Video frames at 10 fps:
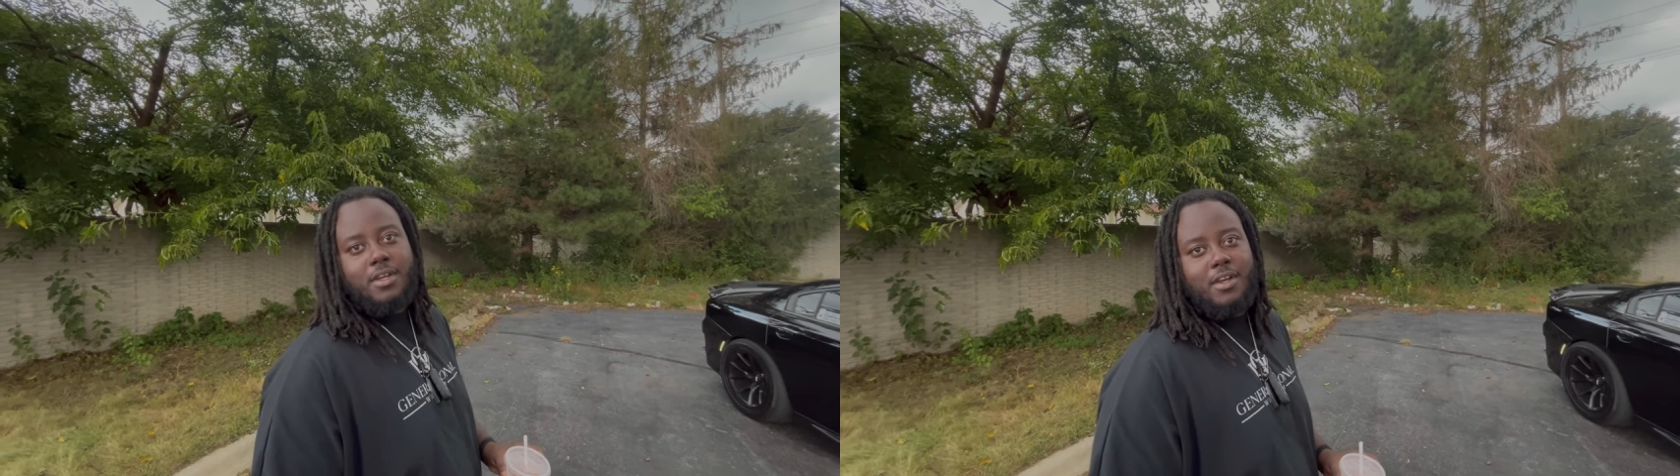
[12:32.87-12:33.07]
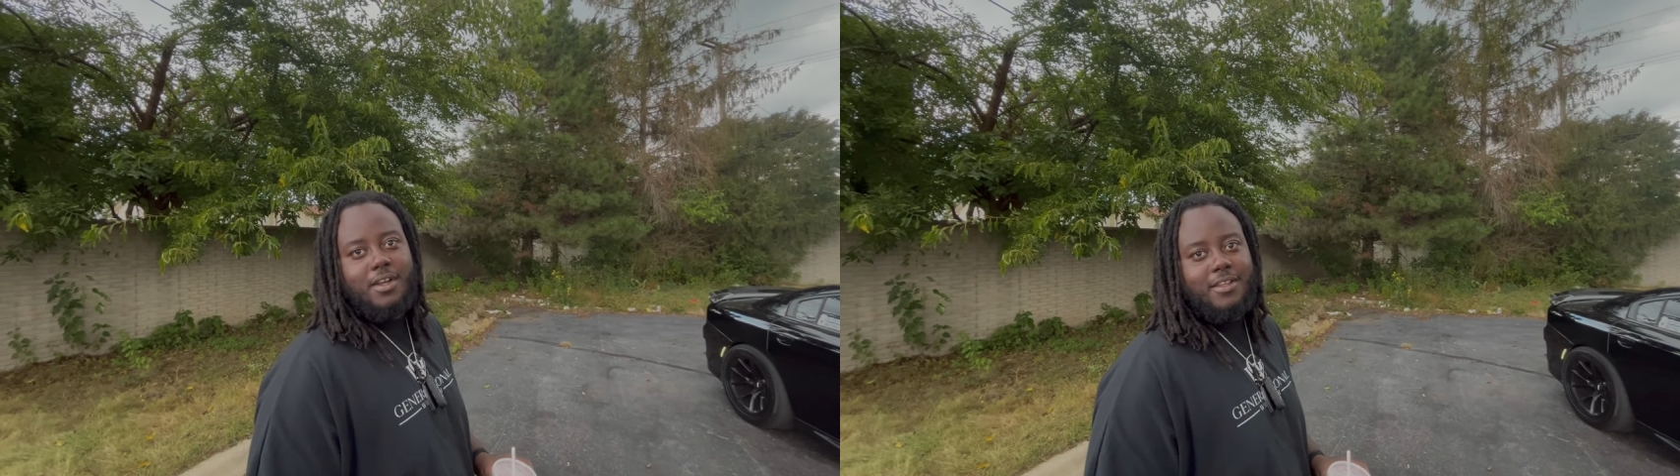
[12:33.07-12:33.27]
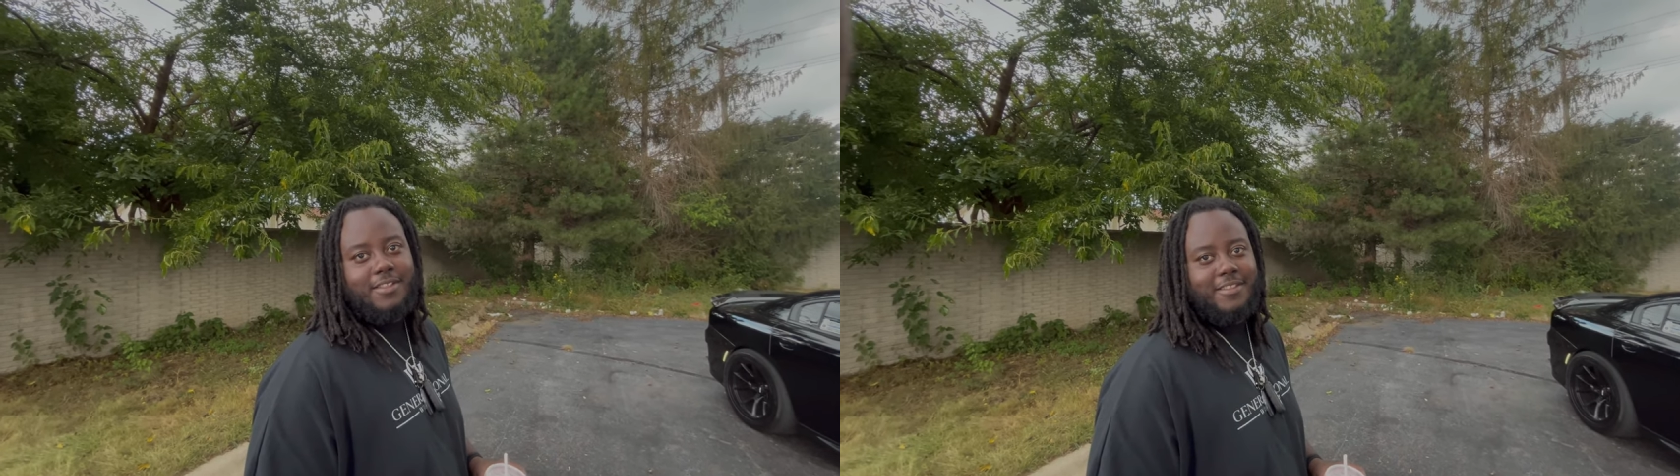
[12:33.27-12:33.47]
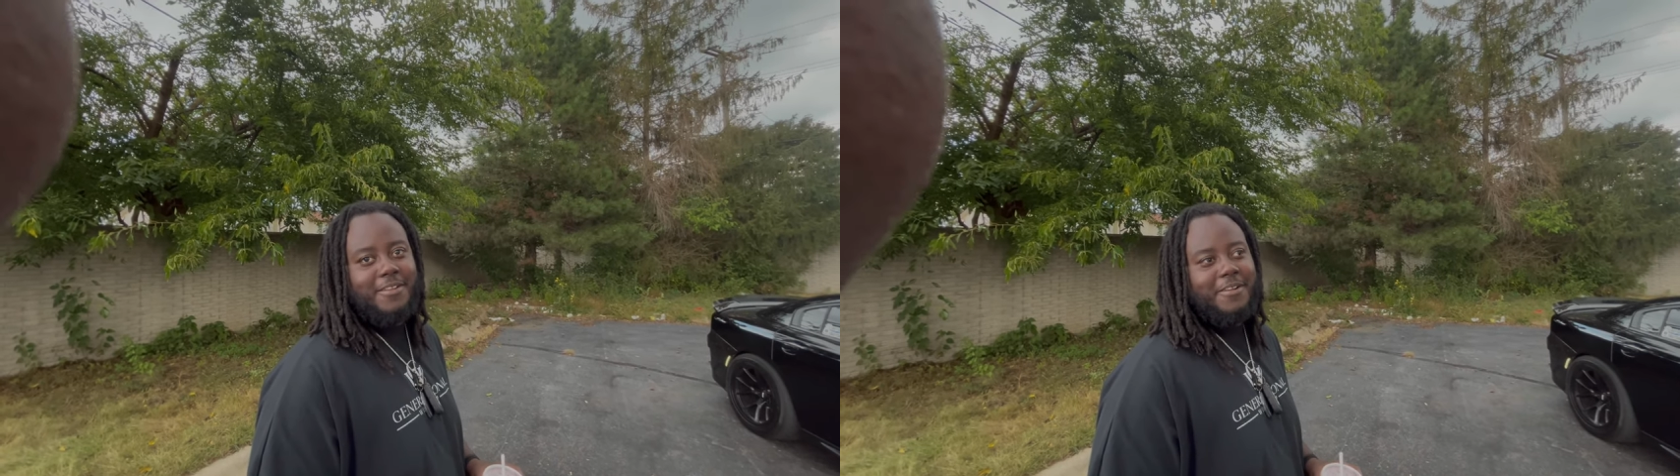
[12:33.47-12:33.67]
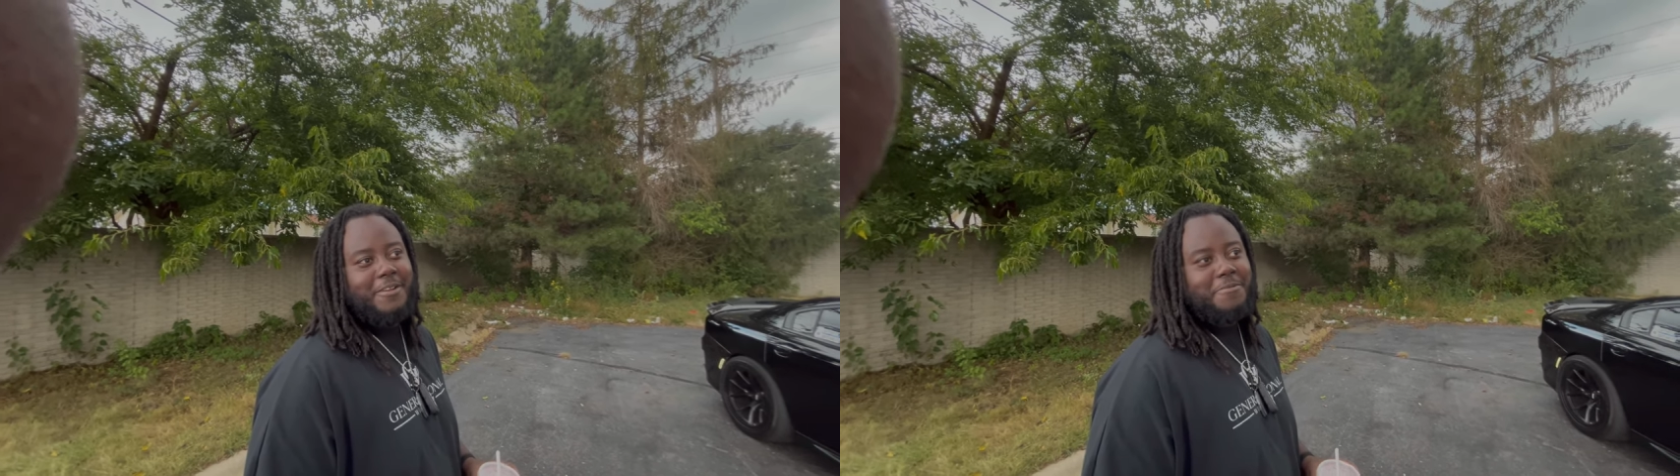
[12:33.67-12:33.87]
That nigga
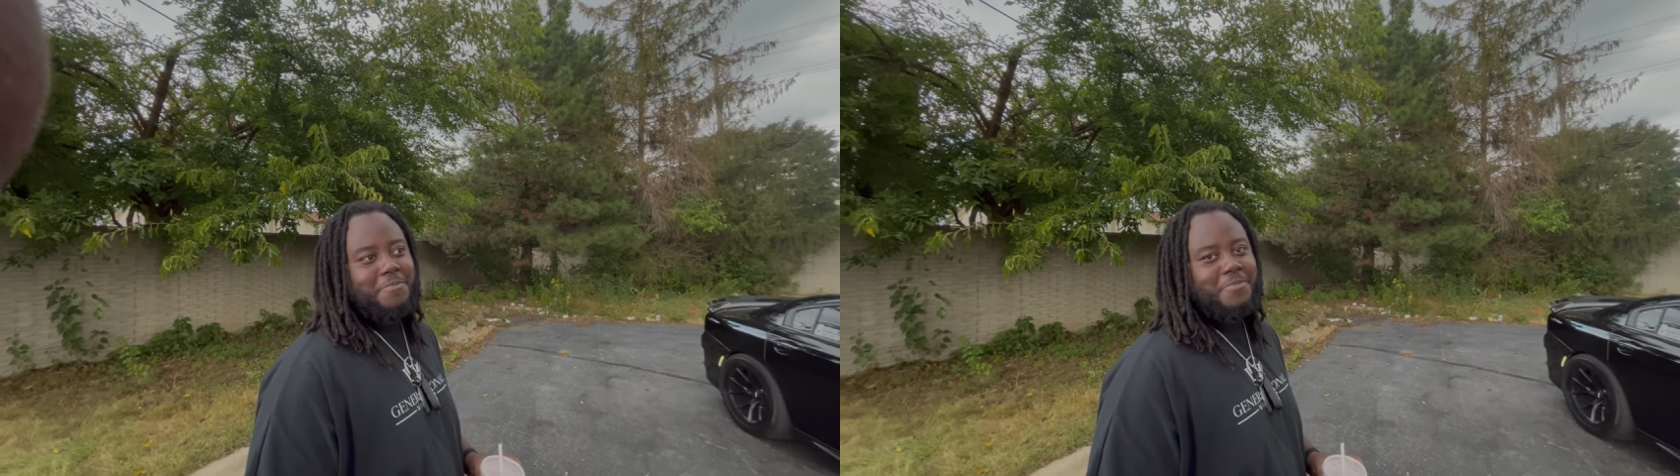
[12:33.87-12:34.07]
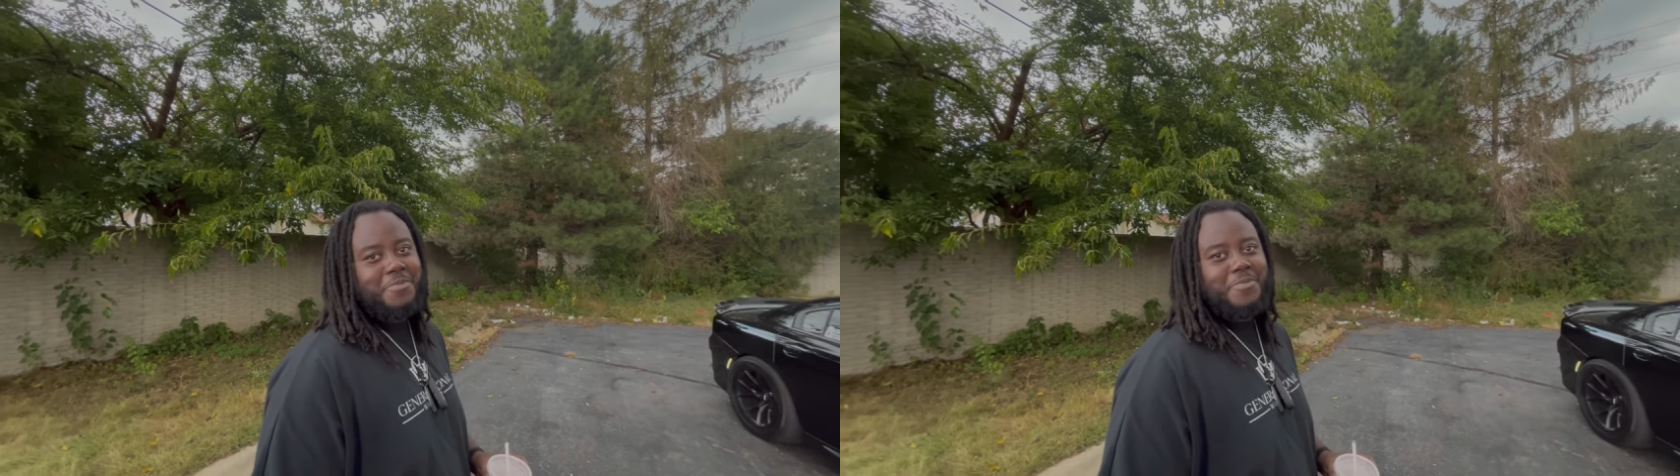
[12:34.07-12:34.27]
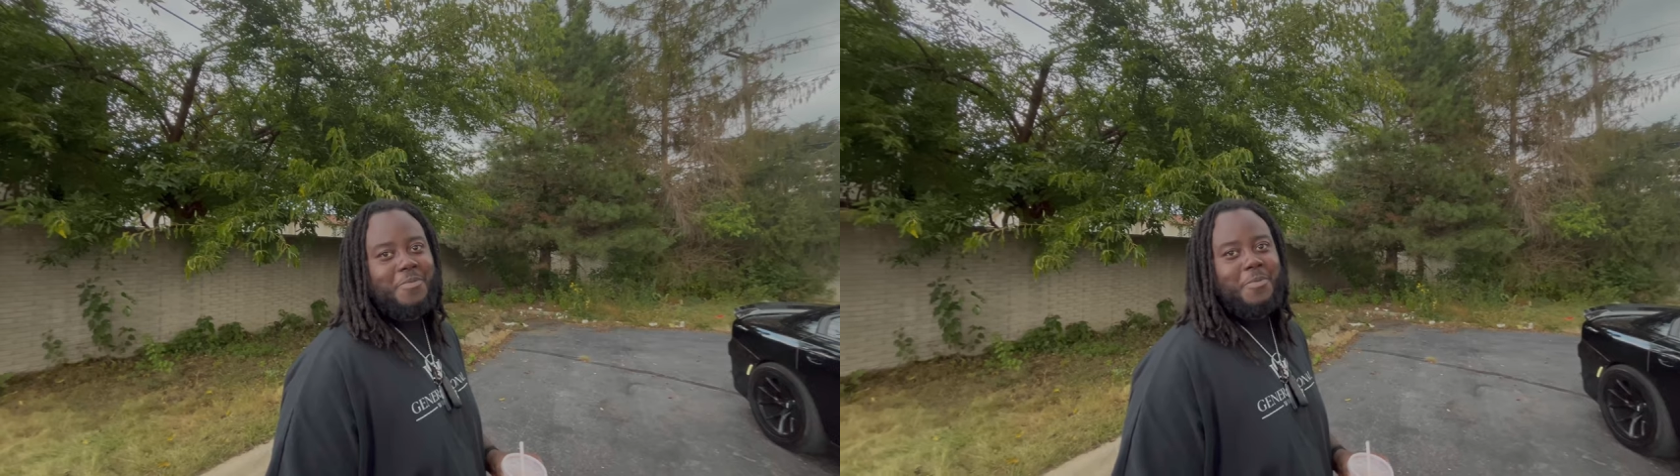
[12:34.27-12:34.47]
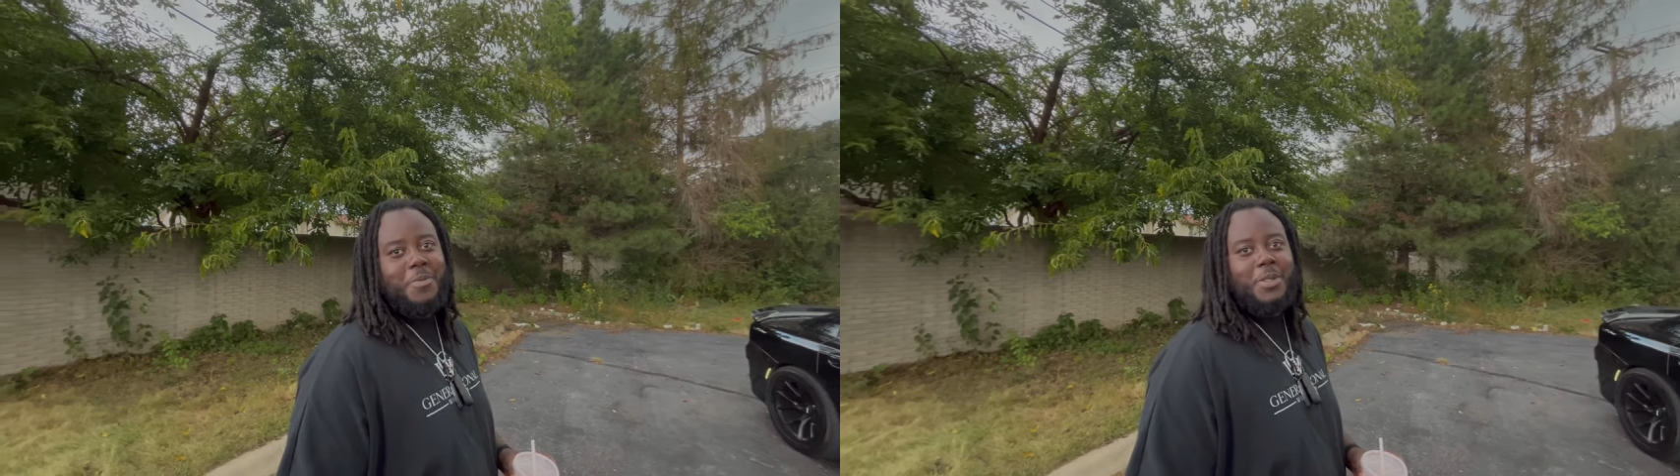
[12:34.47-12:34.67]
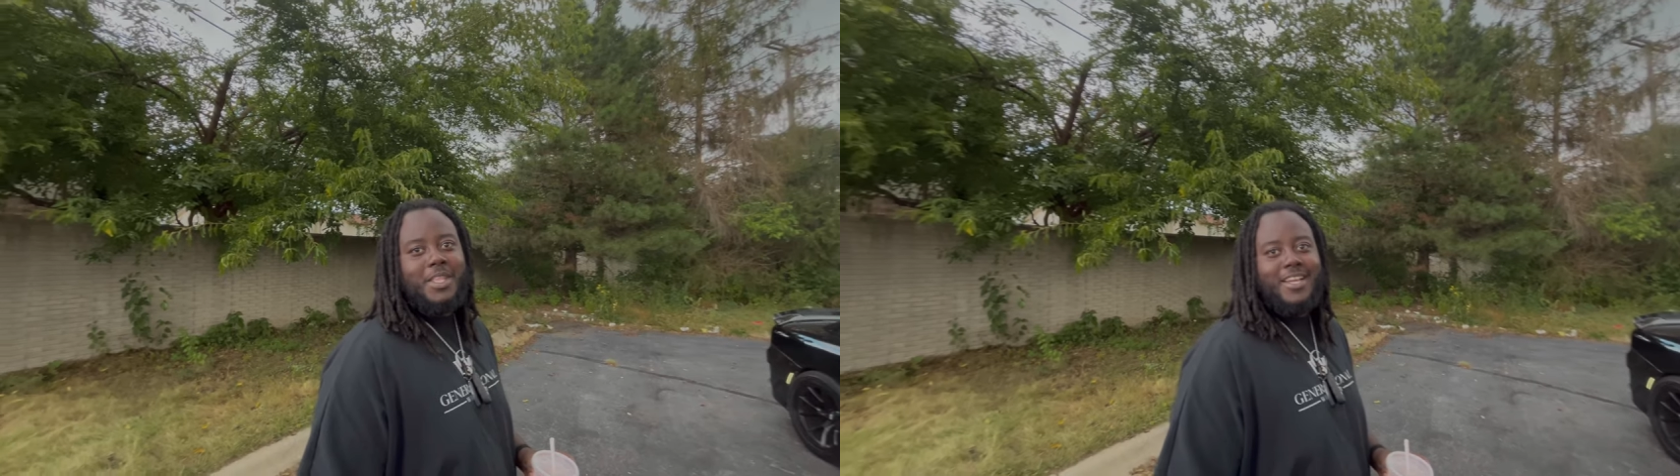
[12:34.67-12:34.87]
fucking hate you. Hate the
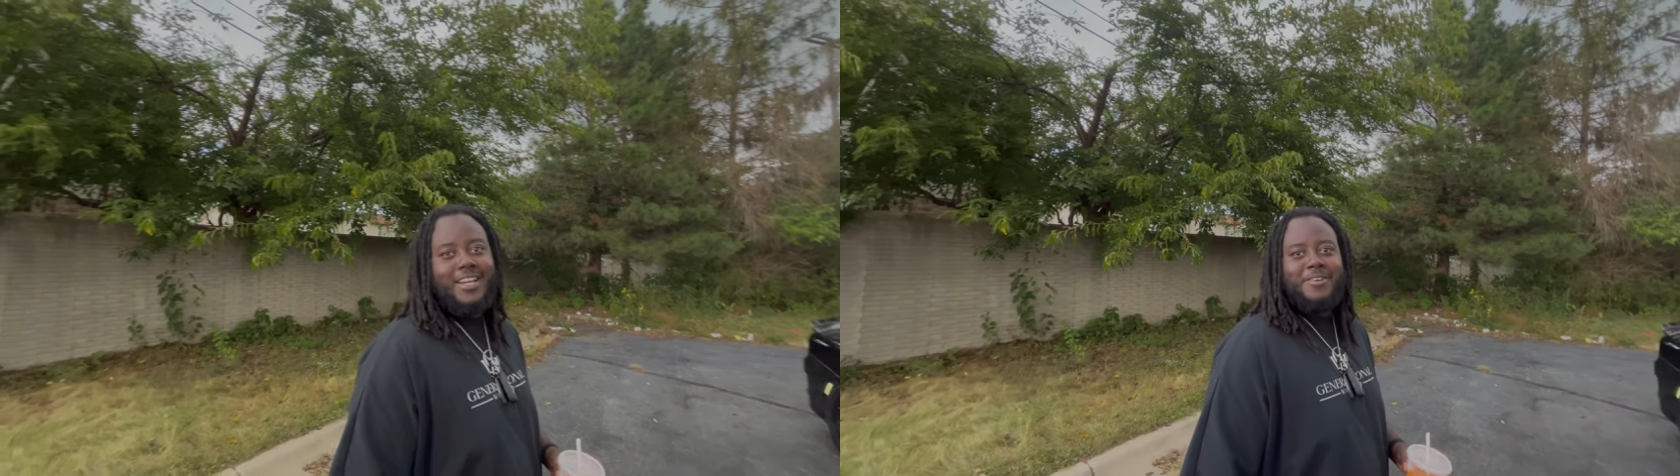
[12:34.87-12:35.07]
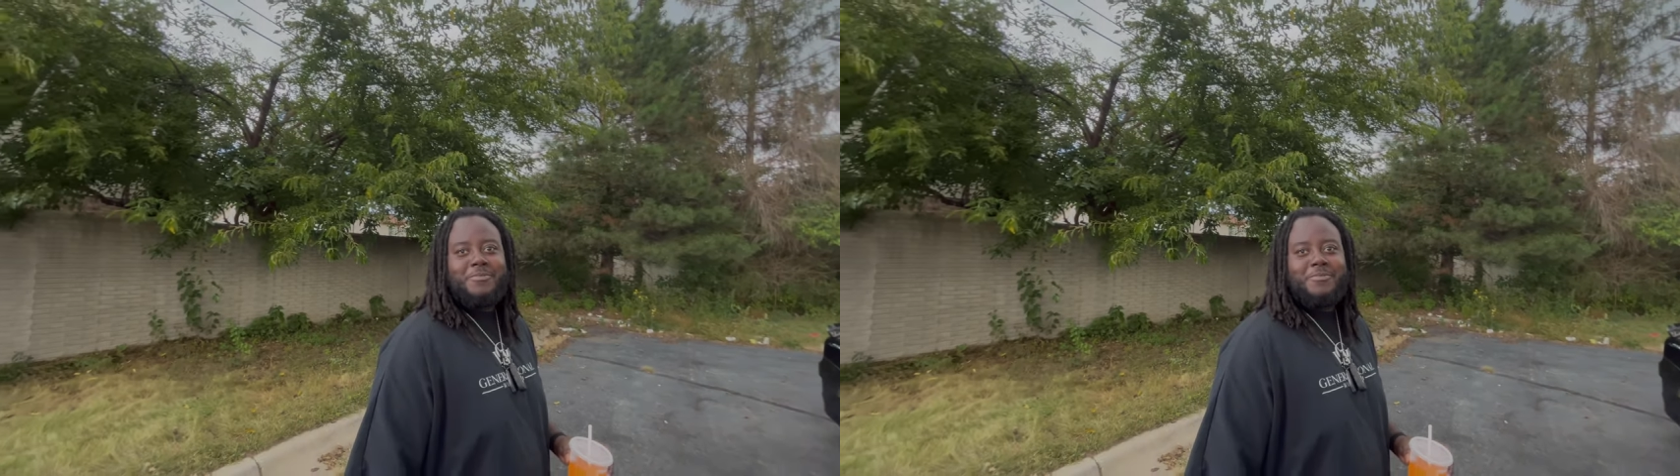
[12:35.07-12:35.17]
annual ass